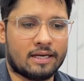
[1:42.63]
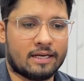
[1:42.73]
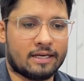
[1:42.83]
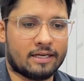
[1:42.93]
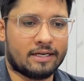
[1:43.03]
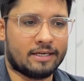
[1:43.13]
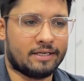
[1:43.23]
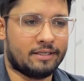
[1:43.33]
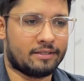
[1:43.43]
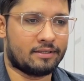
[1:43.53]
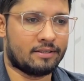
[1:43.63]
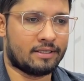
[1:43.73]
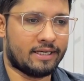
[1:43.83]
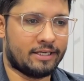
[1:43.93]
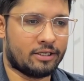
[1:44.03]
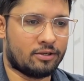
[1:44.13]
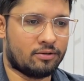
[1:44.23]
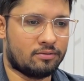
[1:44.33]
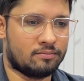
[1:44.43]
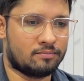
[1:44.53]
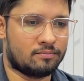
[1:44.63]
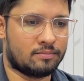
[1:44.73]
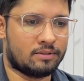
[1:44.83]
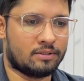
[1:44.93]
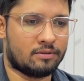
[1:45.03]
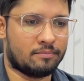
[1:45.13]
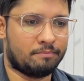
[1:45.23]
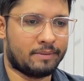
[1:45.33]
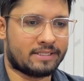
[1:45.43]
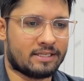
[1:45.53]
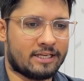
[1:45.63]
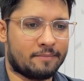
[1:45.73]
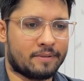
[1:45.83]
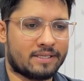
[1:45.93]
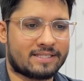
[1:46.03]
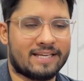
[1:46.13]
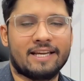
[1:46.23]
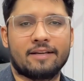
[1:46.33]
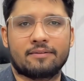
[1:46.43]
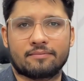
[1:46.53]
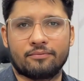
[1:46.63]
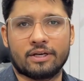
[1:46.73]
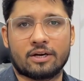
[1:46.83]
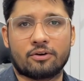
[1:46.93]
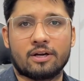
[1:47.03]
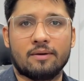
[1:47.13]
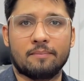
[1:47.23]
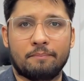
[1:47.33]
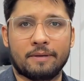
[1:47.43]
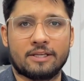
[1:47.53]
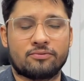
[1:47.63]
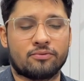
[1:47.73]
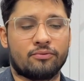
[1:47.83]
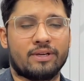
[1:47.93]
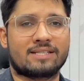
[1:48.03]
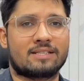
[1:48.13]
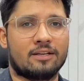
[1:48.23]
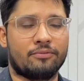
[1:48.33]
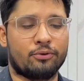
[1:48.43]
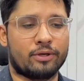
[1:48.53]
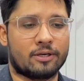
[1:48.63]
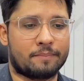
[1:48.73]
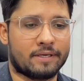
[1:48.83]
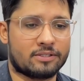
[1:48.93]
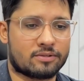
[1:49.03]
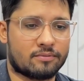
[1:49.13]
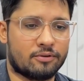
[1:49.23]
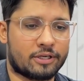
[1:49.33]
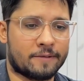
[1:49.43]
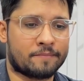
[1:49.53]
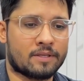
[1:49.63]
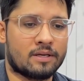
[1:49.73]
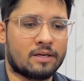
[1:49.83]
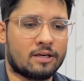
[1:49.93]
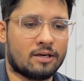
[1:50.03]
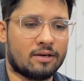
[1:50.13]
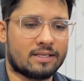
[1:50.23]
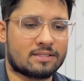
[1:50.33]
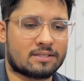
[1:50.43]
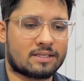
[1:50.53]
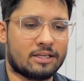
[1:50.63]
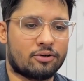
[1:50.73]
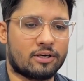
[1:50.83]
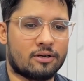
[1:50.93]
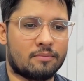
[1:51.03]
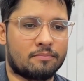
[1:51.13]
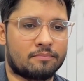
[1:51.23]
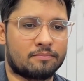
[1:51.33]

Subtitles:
and right now Pixel Helper is saying we are on a page view. We are still viewing a page. Okay. Now let's just click on a